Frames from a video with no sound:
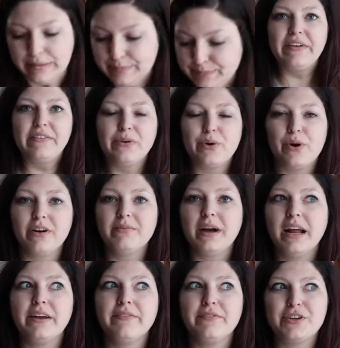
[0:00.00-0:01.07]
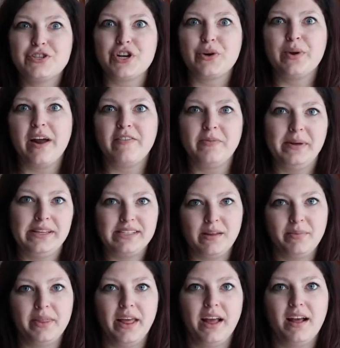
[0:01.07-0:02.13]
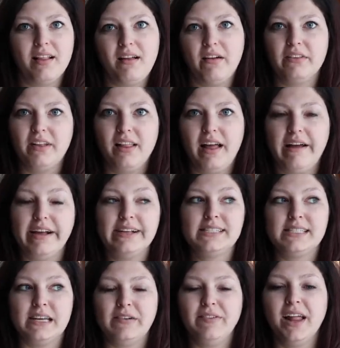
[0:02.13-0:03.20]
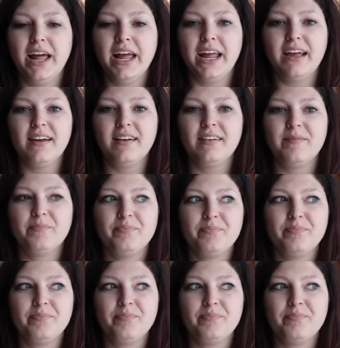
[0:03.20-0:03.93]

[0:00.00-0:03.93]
favorite quote of mine for sure would have to be something along the lines of like,